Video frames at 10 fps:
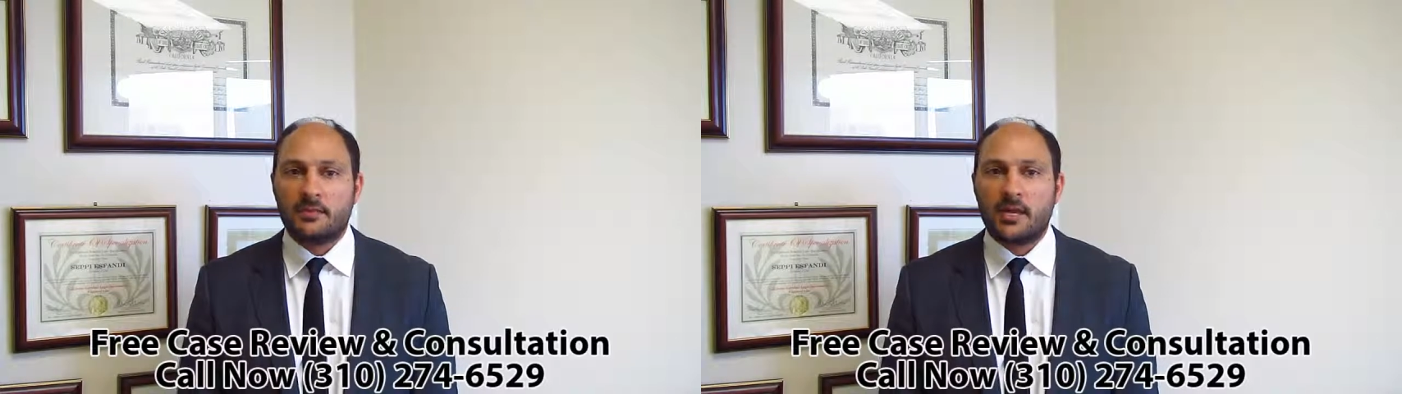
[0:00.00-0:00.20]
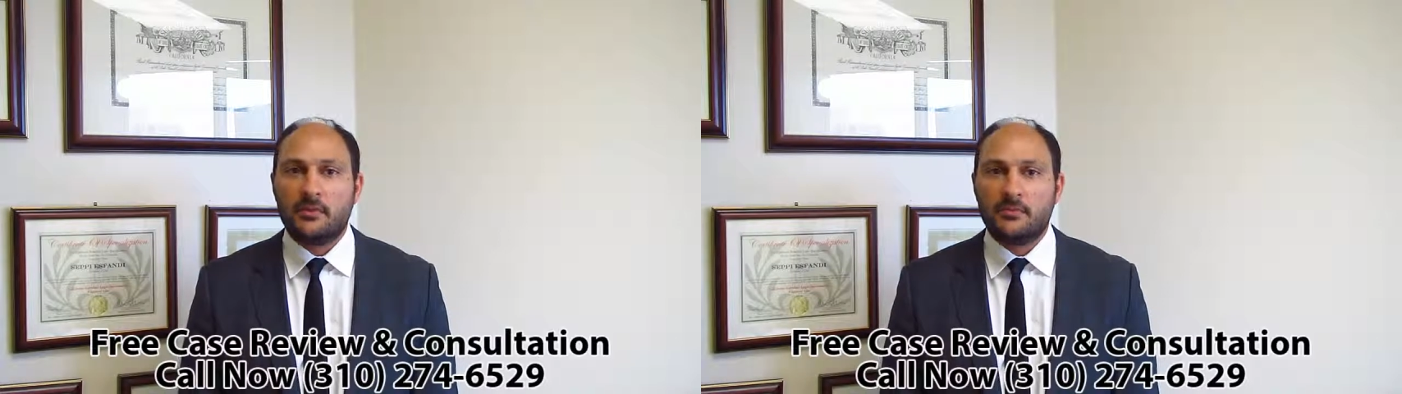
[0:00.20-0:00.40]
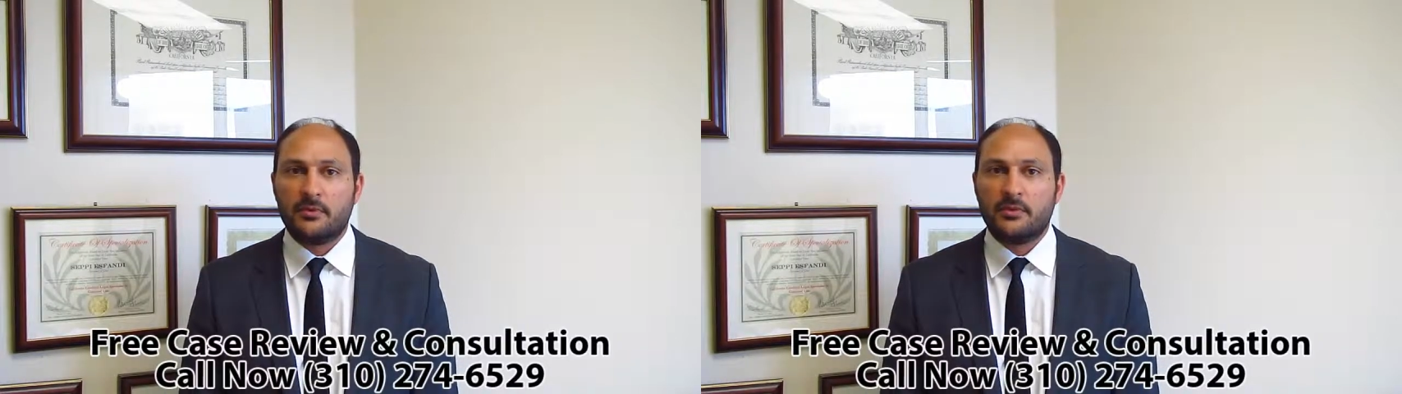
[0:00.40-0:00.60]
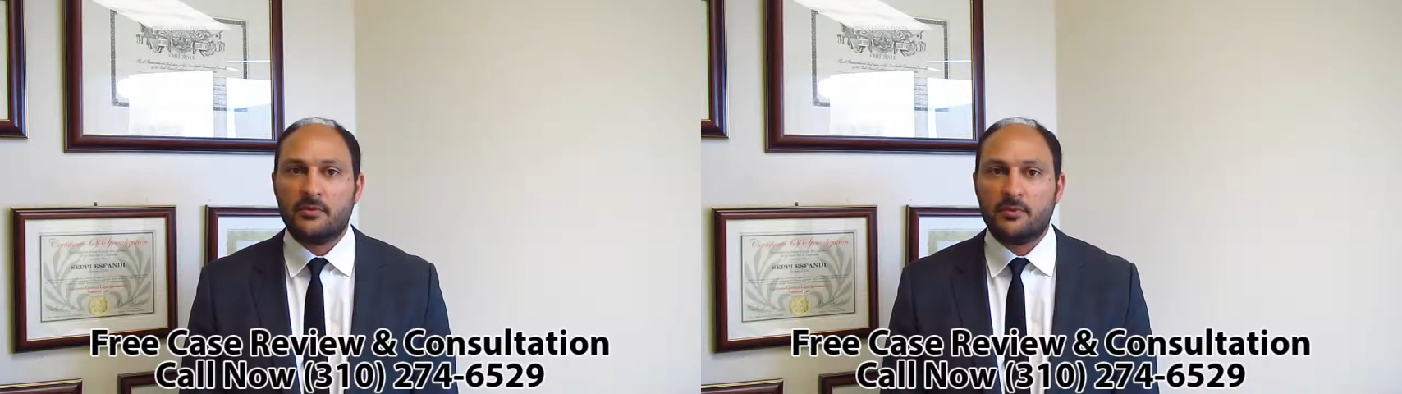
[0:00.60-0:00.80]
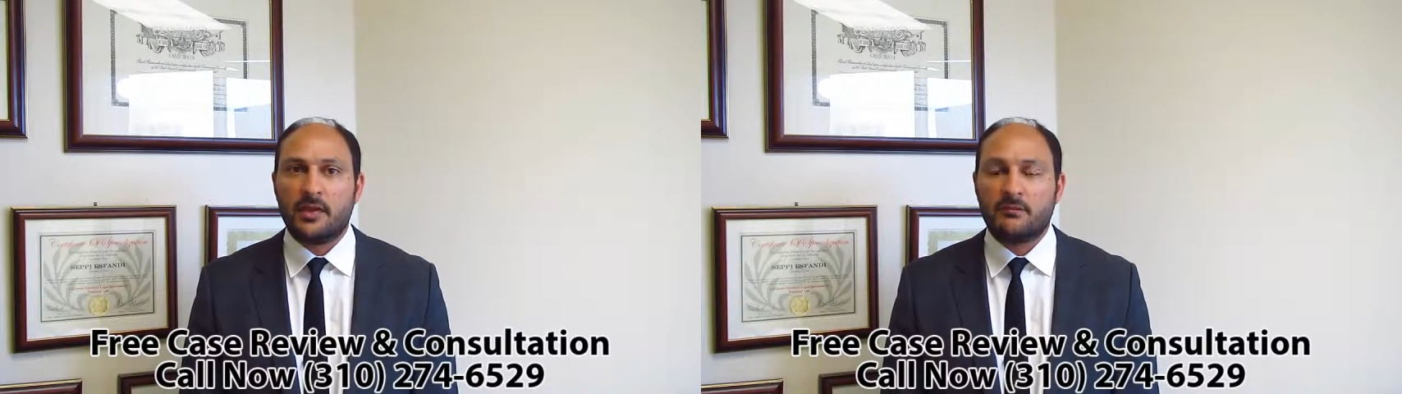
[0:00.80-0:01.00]
time
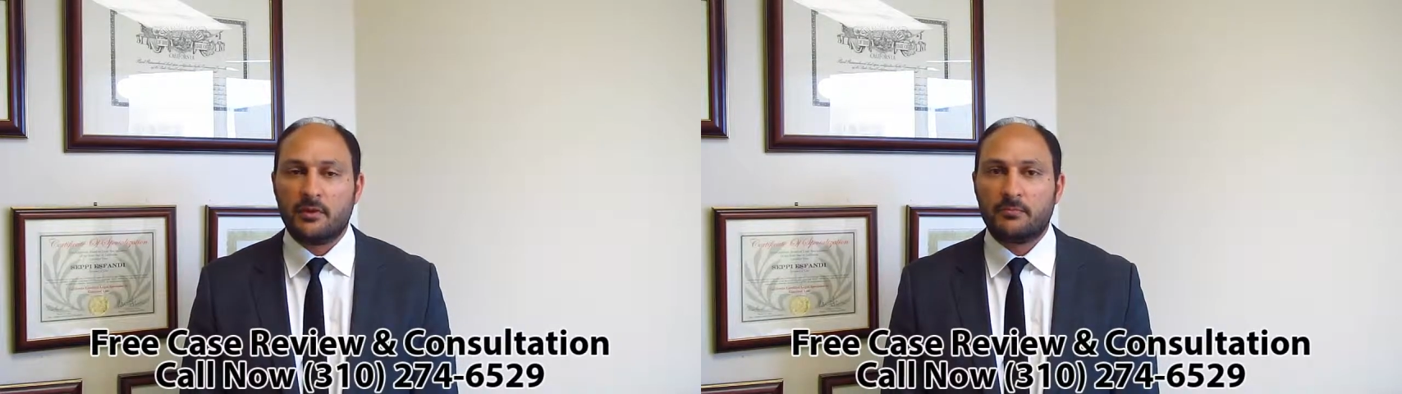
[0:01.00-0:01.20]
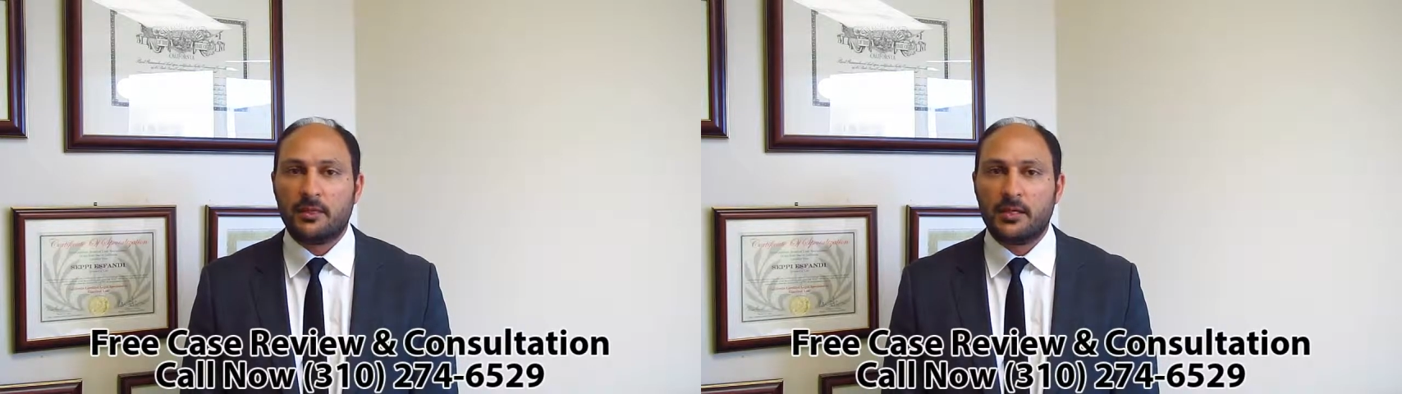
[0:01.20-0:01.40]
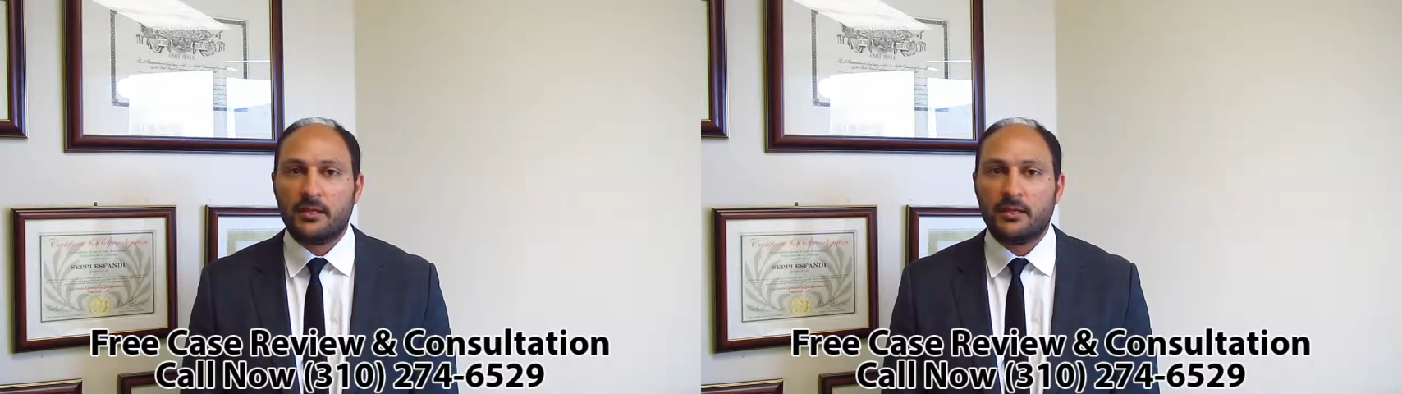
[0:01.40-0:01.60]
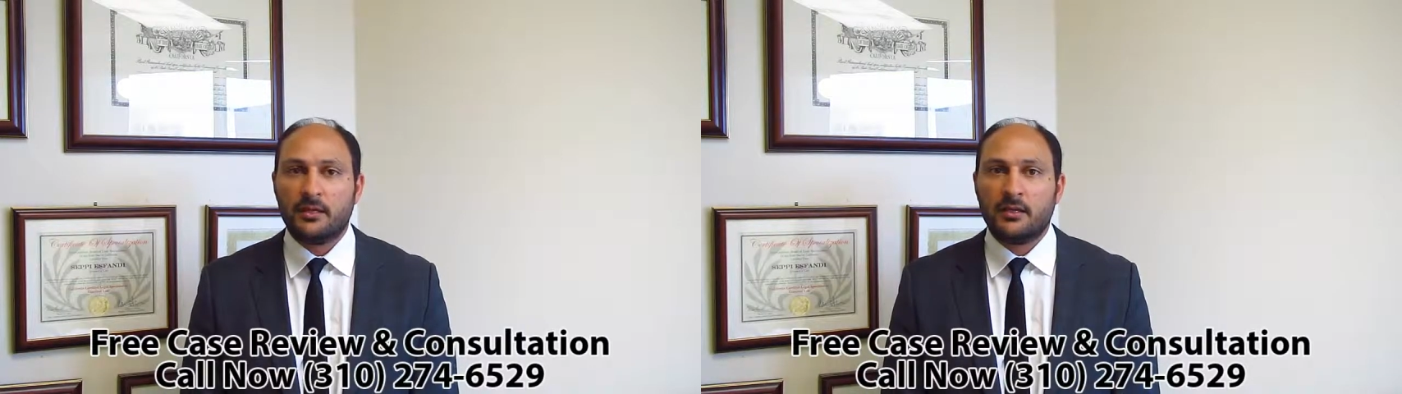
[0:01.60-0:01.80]
you gave the plea,